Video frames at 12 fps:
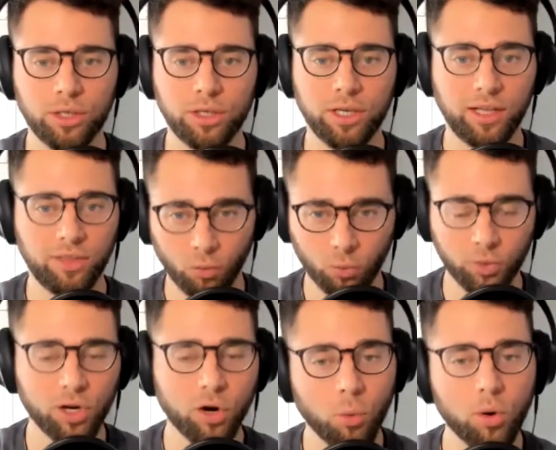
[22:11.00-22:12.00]
in the
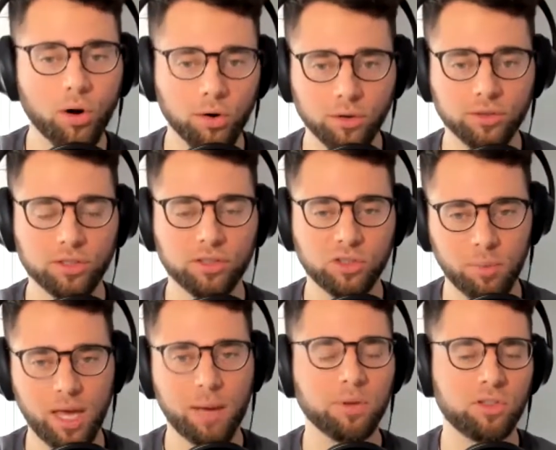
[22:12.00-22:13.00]
real world to
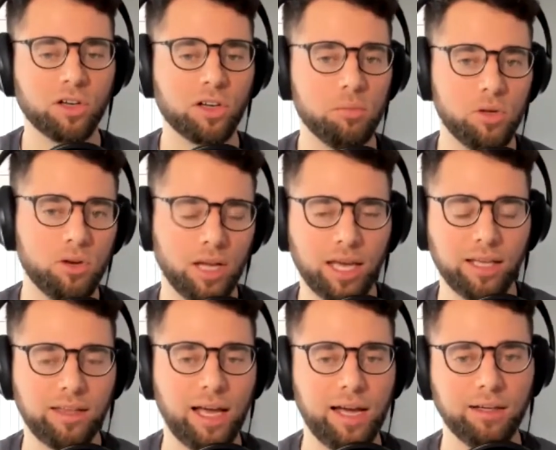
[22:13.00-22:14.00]
be able to
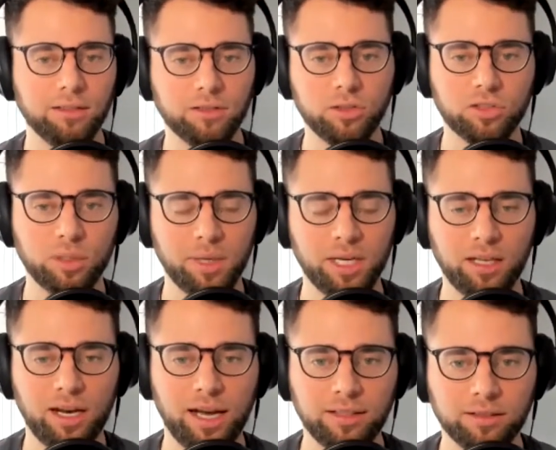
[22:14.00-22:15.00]
communicate that to somebody in
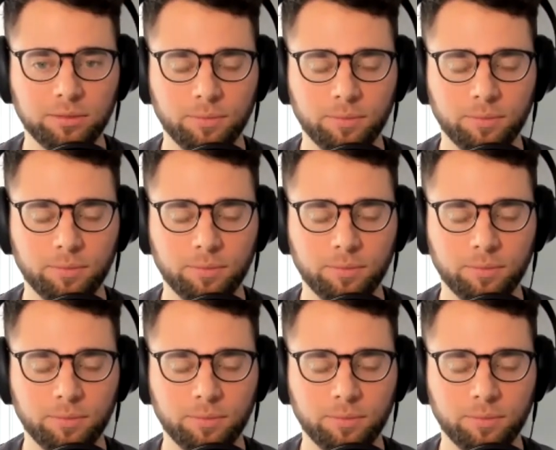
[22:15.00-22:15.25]
the nines?